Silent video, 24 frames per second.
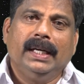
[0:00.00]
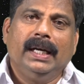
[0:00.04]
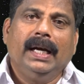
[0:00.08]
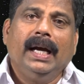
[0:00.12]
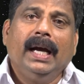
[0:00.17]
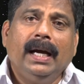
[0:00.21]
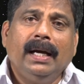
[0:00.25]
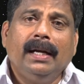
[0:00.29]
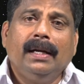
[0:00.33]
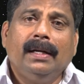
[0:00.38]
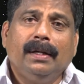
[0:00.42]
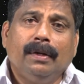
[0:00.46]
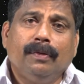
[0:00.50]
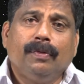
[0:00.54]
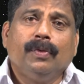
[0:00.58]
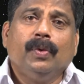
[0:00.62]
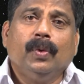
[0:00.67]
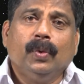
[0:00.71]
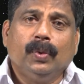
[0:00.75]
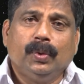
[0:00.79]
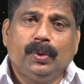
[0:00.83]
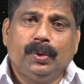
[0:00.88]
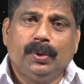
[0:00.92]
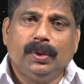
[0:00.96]
And of
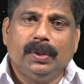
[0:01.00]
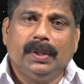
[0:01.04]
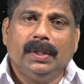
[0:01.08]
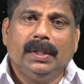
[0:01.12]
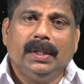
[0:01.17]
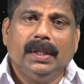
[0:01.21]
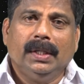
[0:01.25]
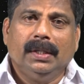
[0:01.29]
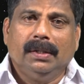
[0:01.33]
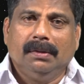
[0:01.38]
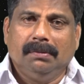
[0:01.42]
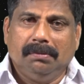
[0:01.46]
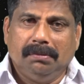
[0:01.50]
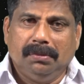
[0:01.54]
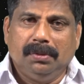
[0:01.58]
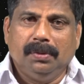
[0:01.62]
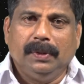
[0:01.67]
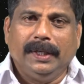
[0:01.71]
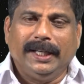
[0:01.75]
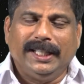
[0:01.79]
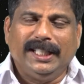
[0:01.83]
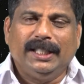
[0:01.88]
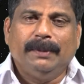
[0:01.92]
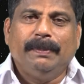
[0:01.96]
course, to
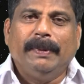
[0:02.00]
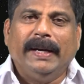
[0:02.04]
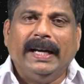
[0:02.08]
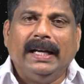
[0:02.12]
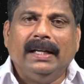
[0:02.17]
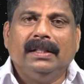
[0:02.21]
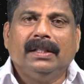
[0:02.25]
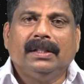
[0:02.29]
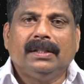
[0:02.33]
expand